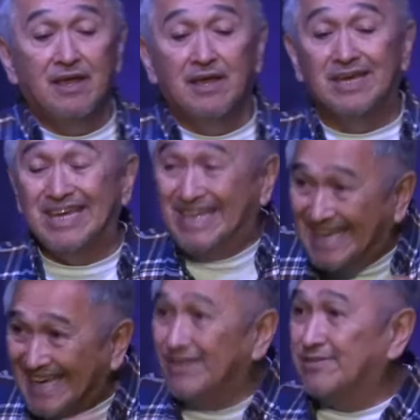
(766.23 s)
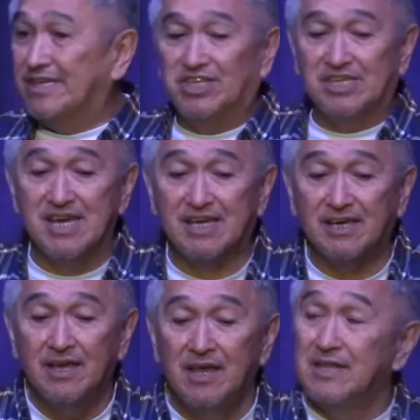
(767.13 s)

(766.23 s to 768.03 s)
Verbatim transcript: he healed the sick, the